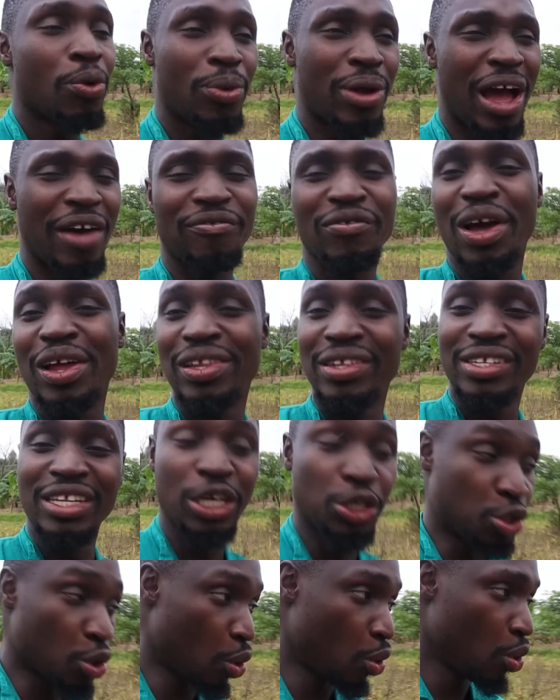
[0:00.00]
we have as
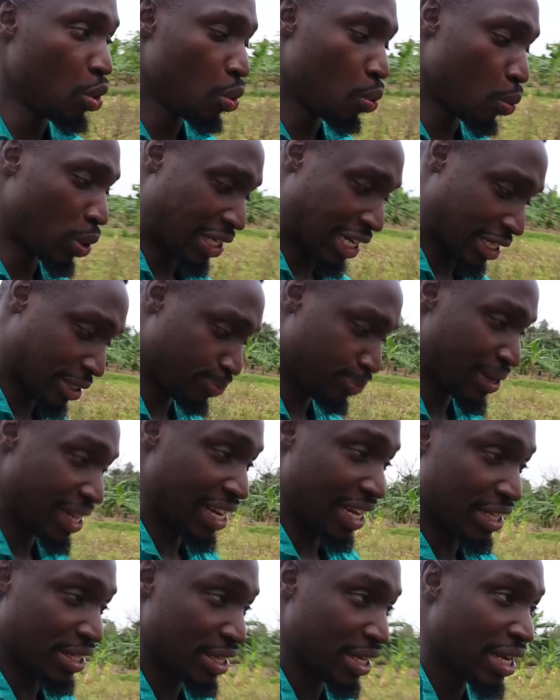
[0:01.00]
little water
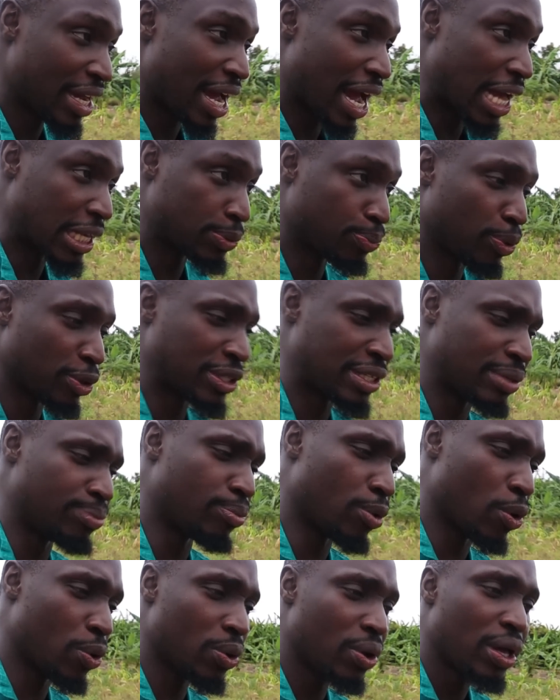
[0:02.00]
spillage as
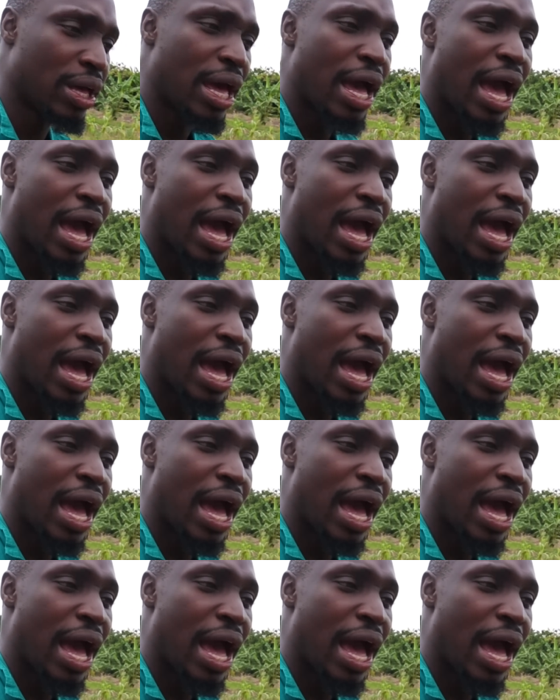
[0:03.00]
possible